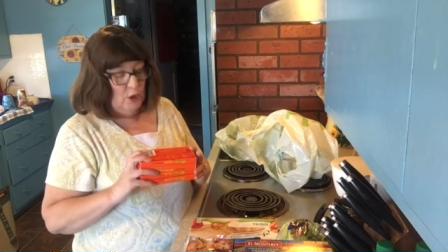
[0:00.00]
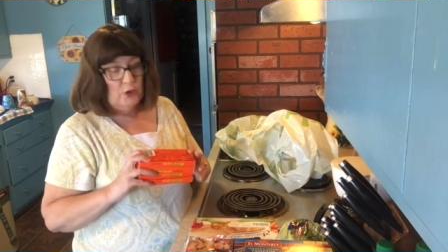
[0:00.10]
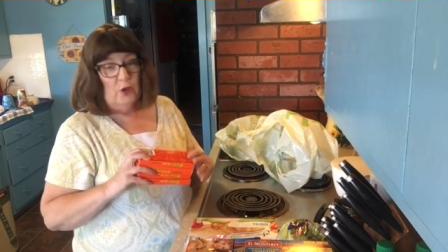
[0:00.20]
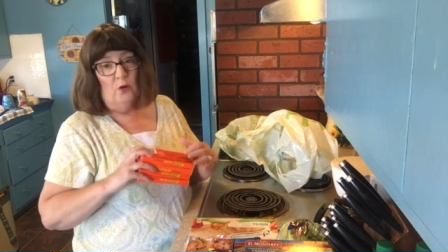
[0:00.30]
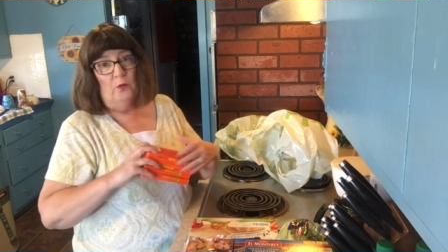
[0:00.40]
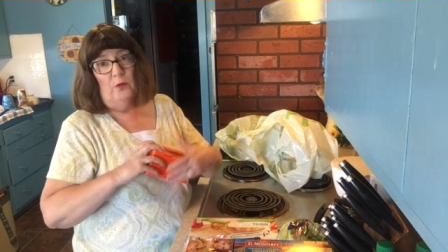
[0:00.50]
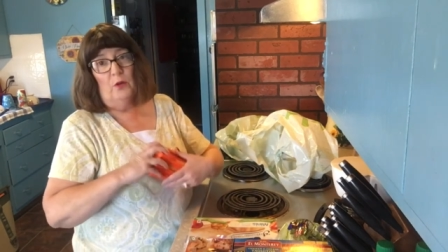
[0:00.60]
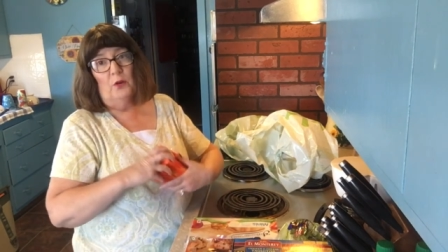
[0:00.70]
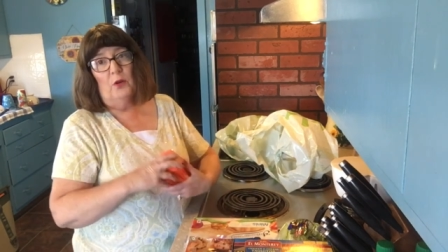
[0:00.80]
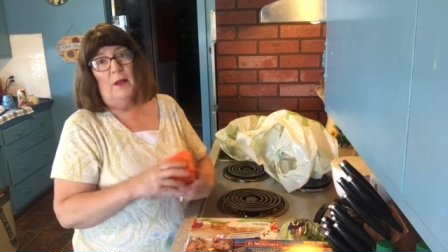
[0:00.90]
So the
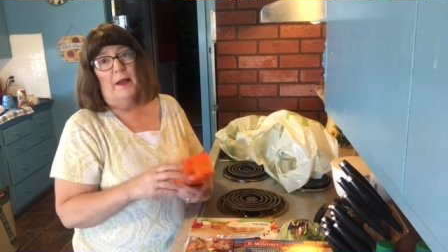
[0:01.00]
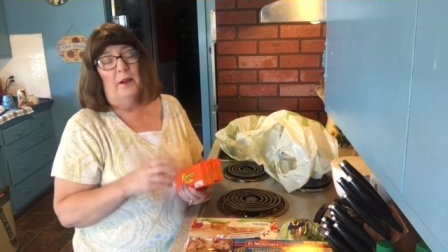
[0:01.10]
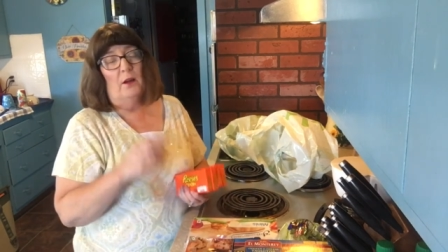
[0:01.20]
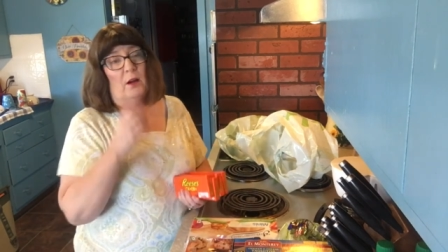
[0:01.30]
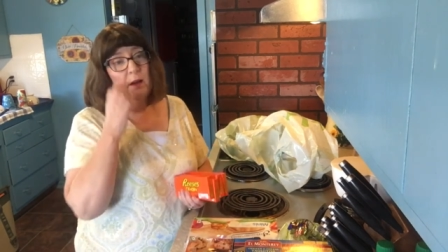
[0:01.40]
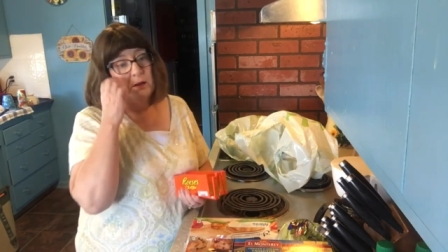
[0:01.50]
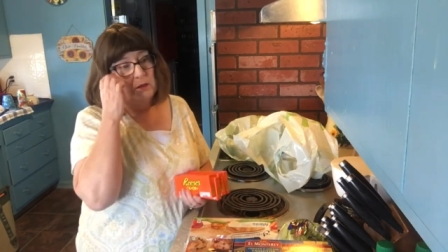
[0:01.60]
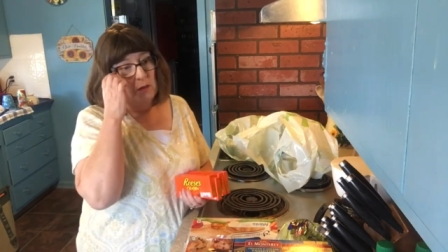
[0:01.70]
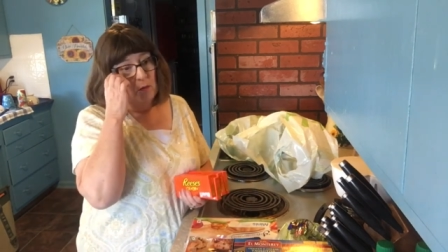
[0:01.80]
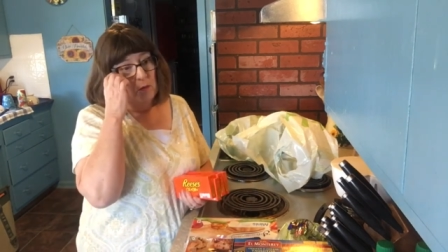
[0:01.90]
girl I got
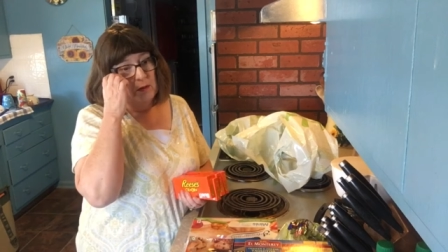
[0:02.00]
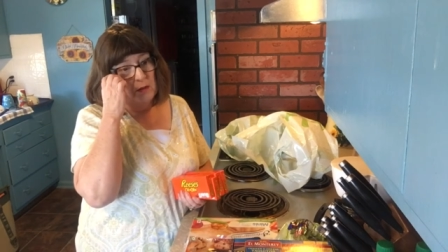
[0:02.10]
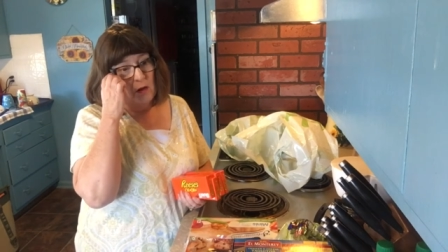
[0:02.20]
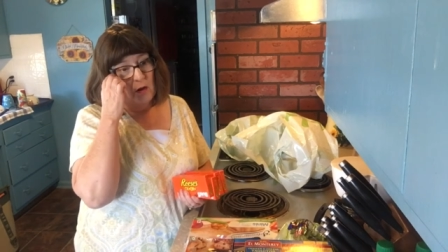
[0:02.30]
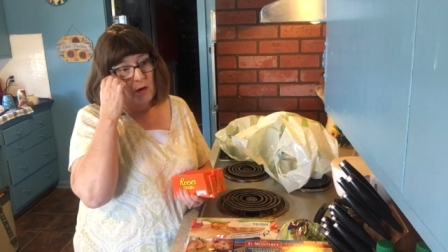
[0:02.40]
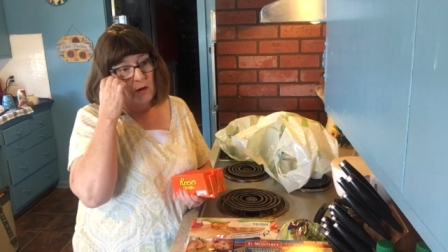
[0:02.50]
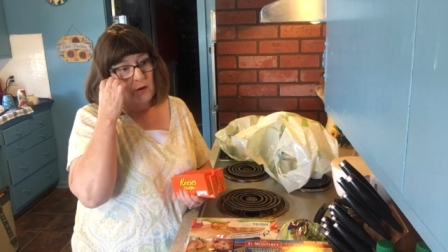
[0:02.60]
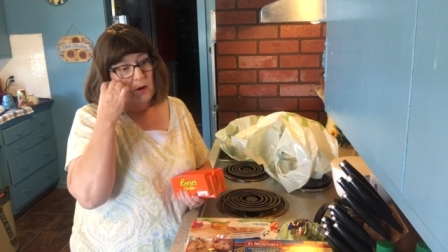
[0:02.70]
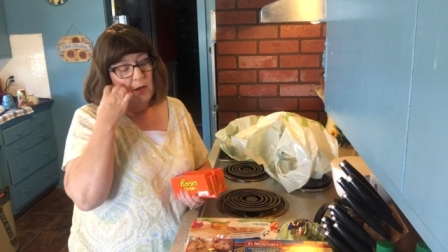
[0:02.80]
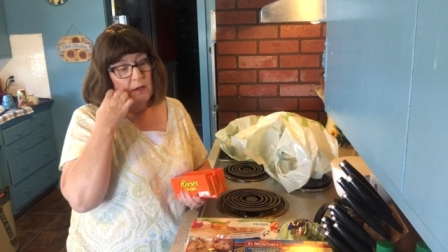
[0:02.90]
was
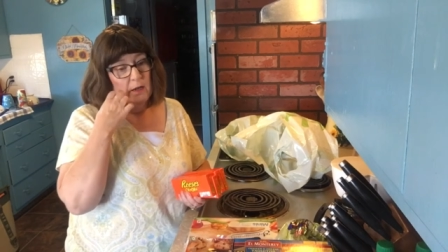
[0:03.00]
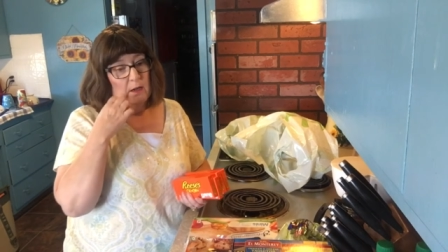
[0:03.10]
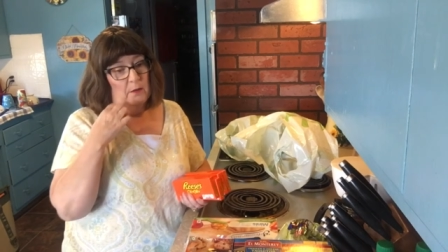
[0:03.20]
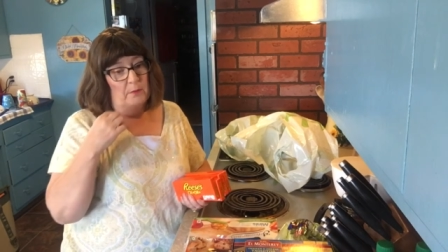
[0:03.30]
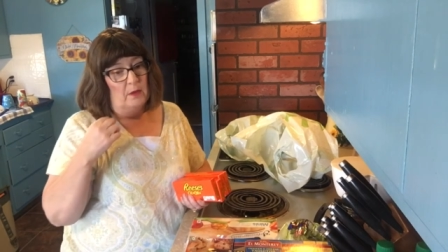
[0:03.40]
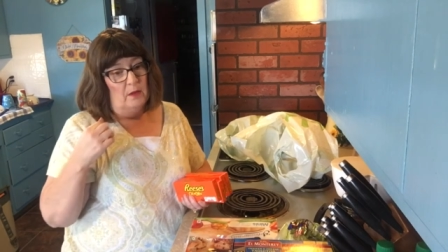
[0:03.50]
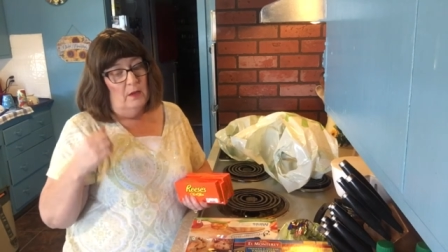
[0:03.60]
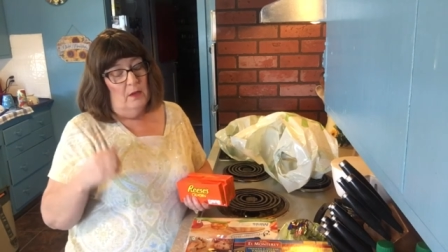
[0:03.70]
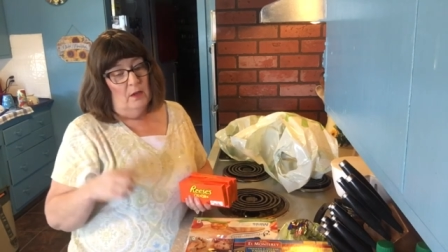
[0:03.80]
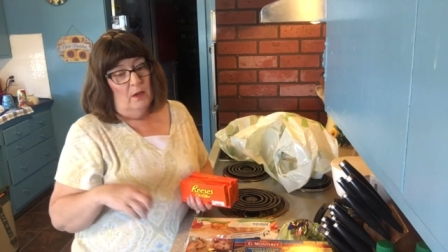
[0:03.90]
our um,
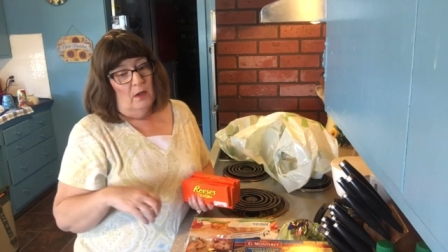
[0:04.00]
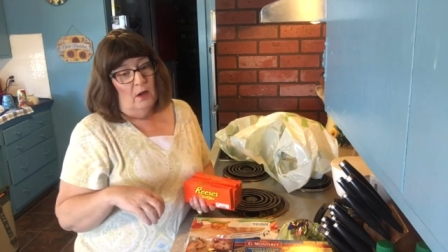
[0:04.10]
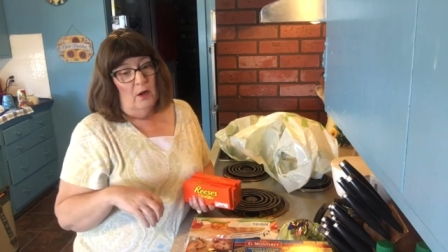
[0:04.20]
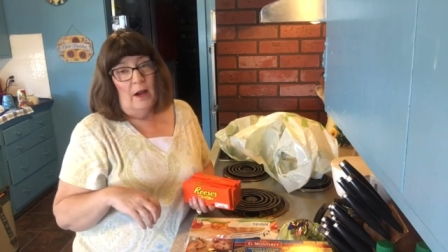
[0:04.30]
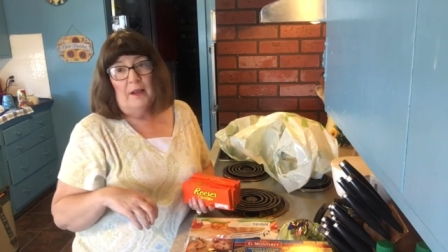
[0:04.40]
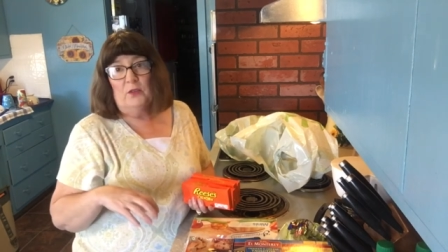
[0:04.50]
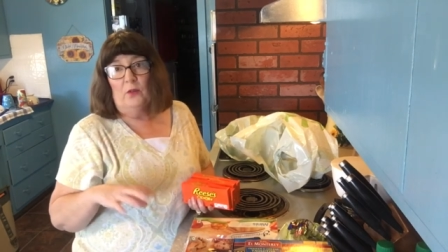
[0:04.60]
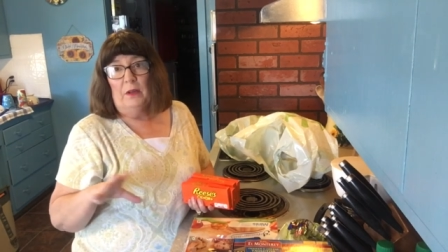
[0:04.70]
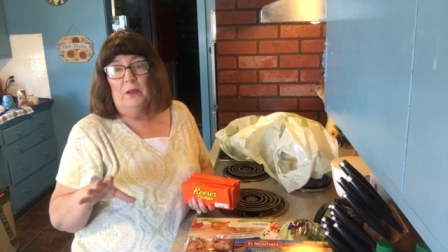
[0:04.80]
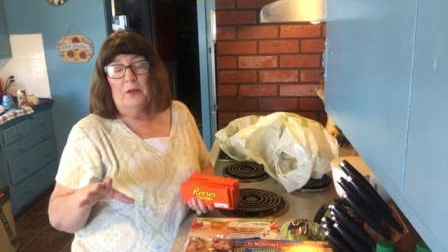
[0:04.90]
our high
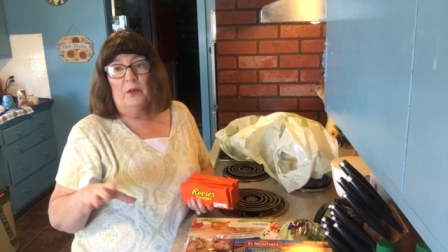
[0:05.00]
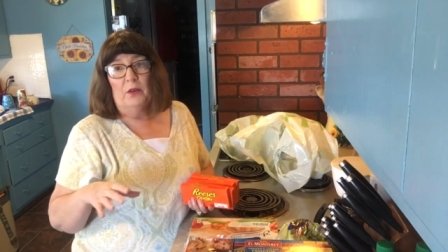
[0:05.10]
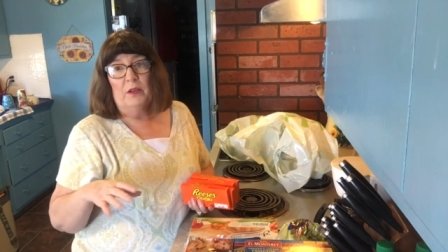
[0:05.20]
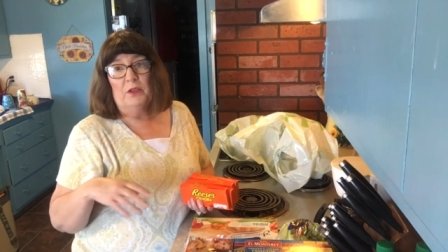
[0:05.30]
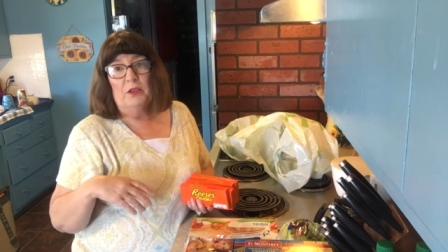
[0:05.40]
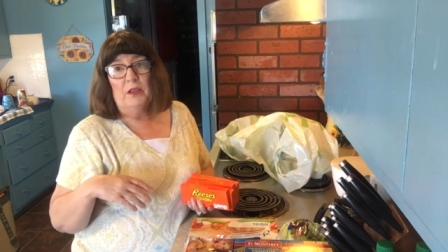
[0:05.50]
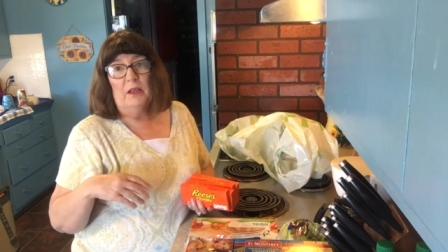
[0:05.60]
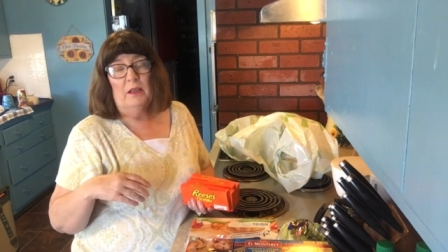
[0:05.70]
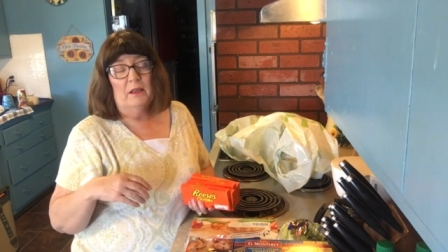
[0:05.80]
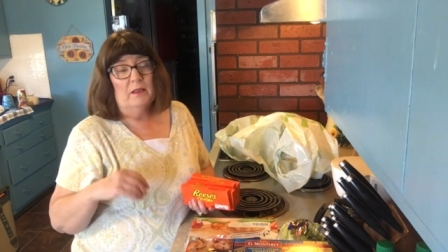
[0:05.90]
school intern, and she
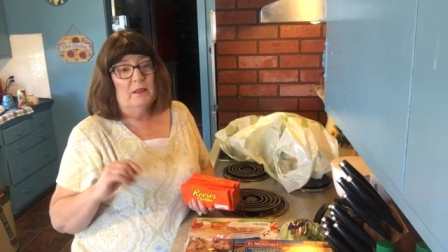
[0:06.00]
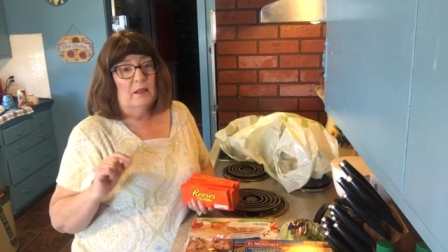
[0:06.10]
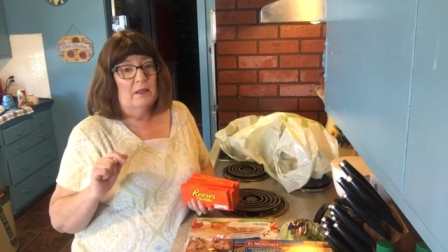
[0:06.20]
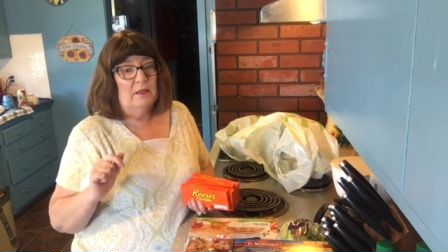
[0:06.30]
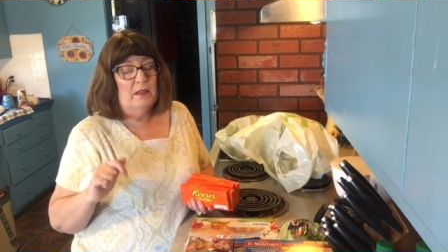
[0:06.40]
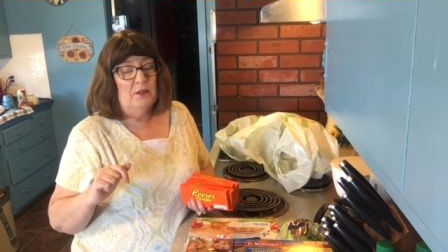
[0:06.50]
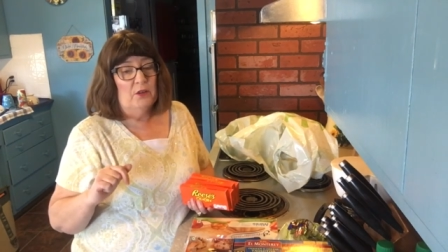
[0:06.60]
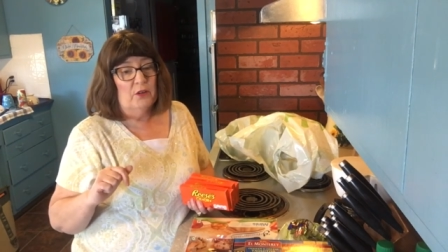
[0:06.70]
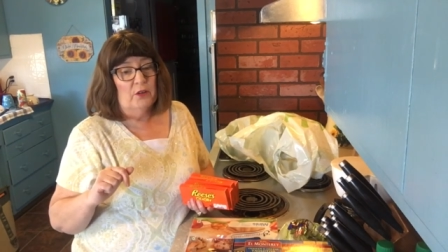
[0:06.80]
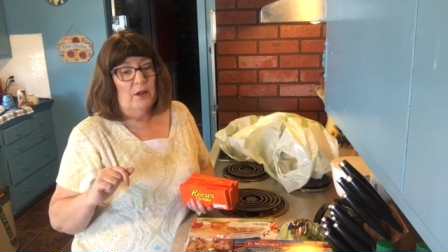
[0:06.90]
is a
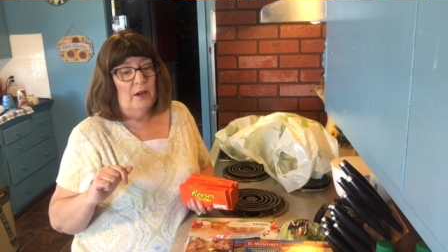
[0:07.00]
senior,